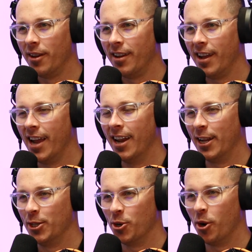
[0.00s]

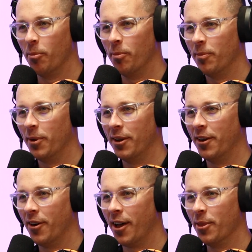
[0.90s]
airline job
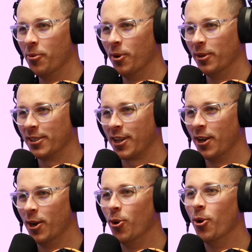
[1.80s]
around the world is going
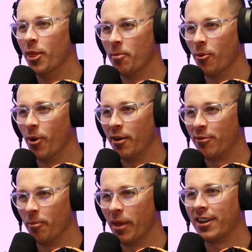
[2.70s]
to lure them away
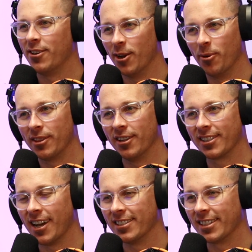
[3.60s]
from that. You know what those
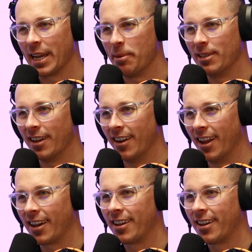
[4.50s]
guys in Cape Town are like.